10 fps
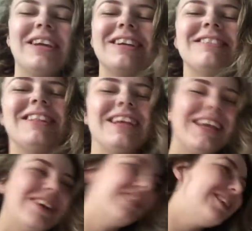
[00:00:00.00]
Because
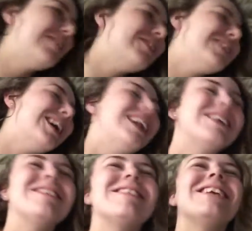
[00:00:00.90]
Stiggy ordered a
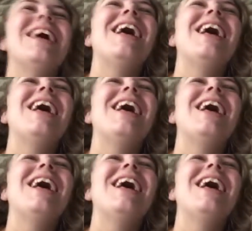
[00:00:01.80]
McDonald's.